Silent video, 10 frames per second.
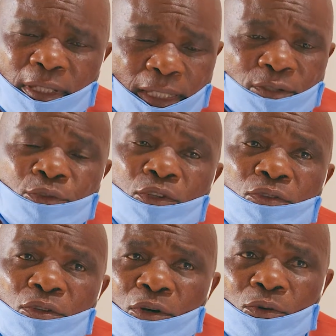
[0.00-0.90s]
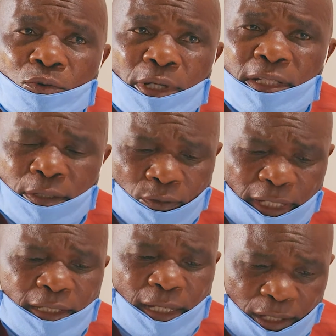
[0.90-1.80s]
And we don't know
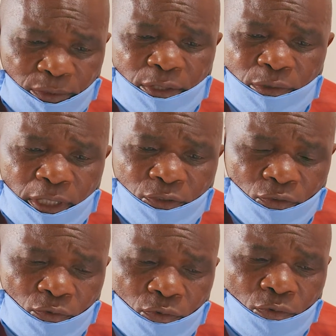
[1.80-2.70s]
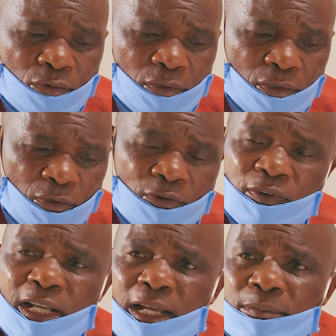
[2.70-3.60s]
when are we going to
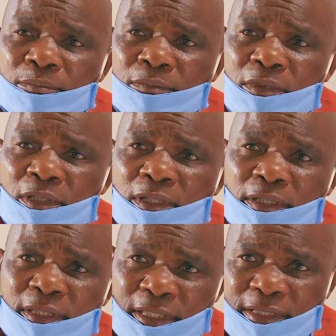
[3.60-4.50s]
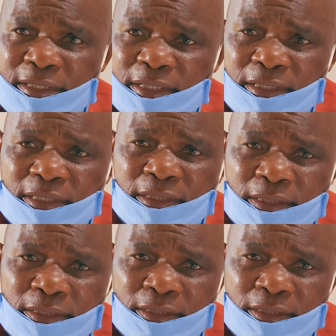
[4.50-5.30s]
overcome this disease.